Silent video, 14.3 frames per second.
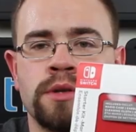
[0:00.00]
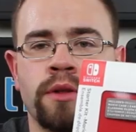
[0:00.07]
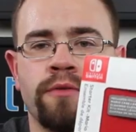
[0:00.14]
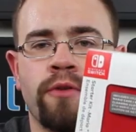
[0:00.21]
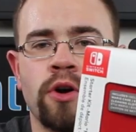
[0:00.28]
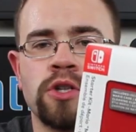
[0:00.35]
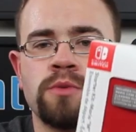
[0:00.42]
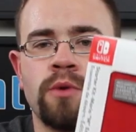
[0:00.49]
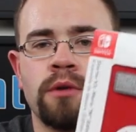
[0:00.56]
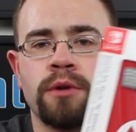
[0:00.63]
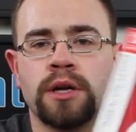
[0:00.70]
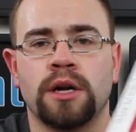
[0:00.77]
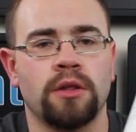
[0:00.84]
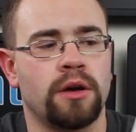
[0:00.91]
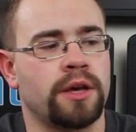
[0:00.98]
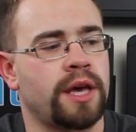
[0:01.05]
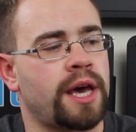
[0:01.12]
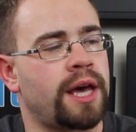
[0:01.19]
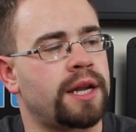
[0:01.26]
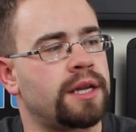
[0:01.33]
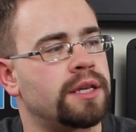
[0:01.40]
So the first one we're going to look
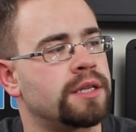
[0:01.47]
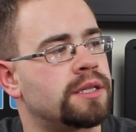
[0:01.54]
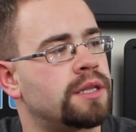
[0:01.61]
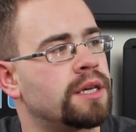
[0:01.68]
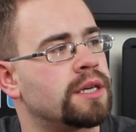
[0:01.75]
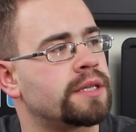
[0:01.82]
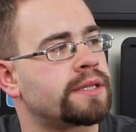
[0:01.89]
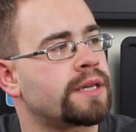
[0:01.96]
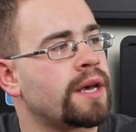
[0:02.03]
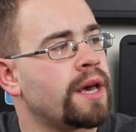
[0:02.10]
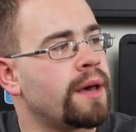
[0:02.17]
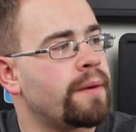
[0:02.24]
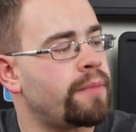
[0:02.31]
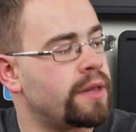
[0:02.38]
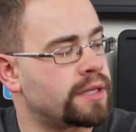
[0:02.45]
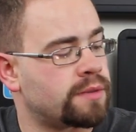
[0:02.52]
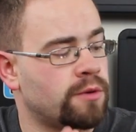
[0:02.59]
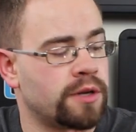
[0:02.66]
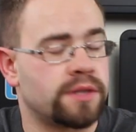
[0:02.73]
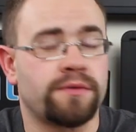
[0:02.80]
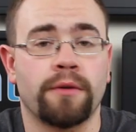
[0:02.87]
at is this. This
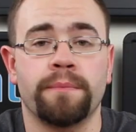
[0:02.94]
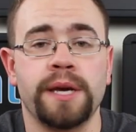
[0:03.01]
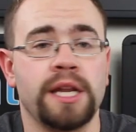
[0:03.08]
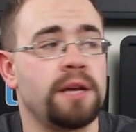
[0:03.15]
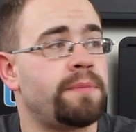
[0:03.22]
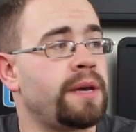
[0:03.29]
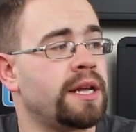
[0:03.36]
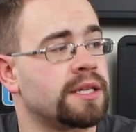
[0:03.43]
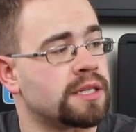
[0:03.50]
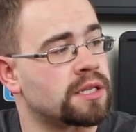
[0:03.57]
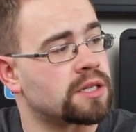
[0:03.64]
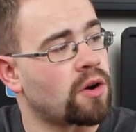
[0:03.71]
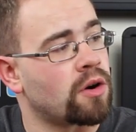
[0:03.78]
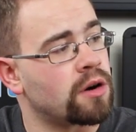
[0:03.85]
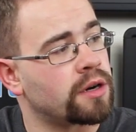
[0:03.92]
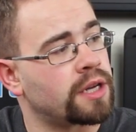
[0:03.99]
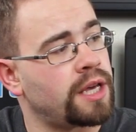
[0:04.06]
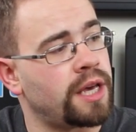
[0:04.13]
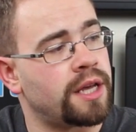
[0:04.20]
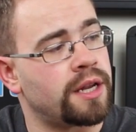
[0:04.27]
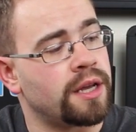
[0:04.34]
one's from PDP. It's a starter
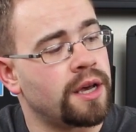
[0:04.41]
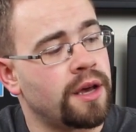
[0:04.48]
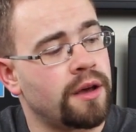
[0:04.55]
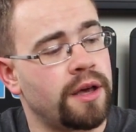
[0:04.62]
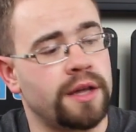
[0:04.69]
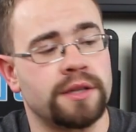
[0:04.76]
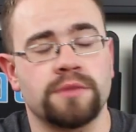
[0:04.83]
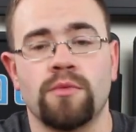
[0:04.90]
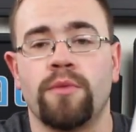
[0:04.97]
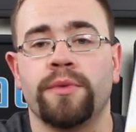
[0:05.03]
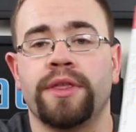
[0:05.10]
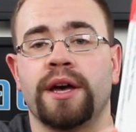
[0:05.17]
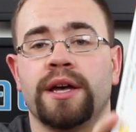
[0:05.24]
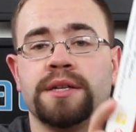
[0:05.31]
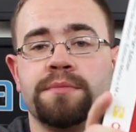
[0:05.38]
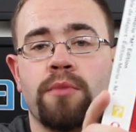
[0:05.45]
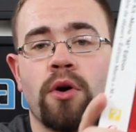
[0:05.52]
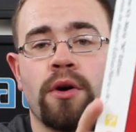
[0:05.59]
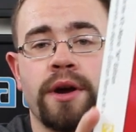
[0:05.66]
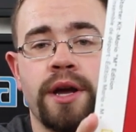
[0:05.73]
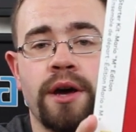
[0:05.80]
kit. It's the one that has
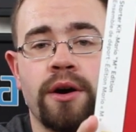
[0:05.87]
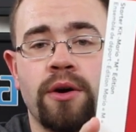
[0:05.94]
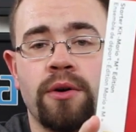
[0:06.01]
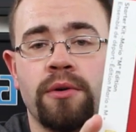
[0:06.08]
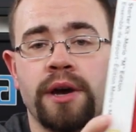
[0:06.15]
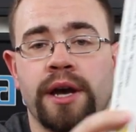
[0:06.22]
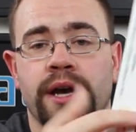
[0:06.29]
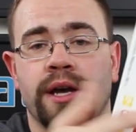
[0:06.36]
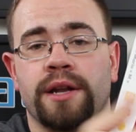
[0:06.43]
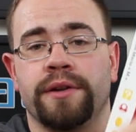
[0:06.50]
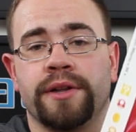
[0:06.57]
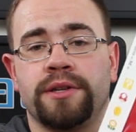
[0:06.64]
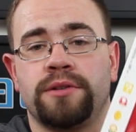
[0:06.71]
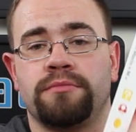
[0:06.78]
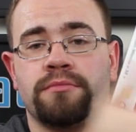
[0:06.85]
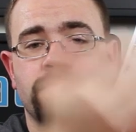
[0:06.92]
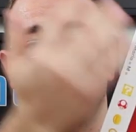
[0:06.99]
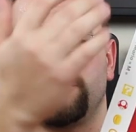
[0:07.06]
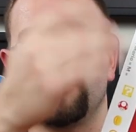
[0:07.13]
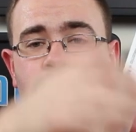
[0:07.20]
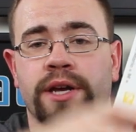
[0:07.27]
Mario and the
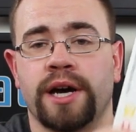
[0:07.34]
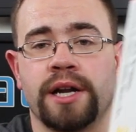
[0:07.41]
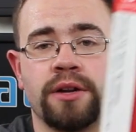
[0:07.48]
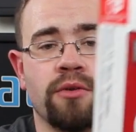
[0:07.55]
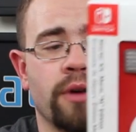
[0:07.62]
Joy-Con